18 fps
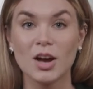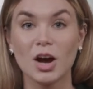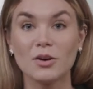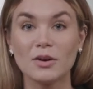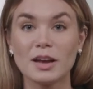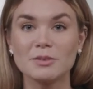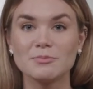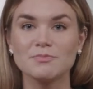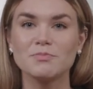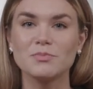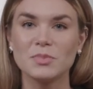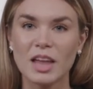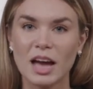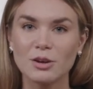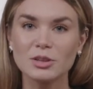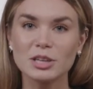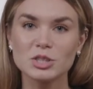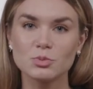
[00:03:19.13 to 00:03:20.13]
All right,
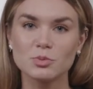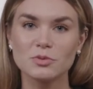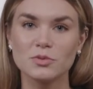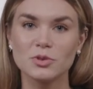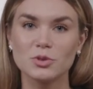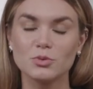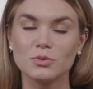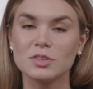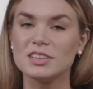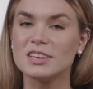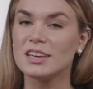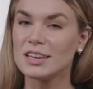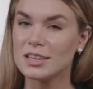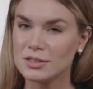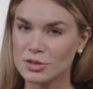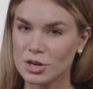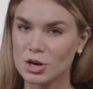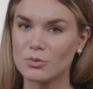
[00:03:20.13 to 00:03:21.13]
now let's review the
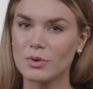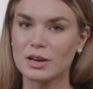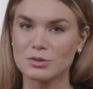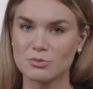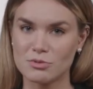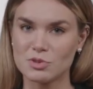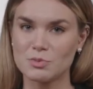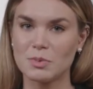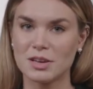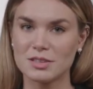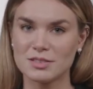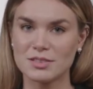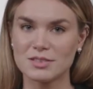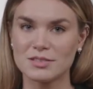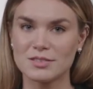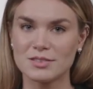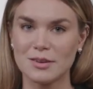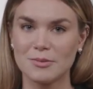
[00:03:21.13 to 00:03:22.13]
incorrect
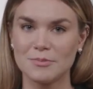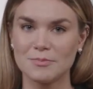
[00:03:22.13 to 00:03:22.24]
responses.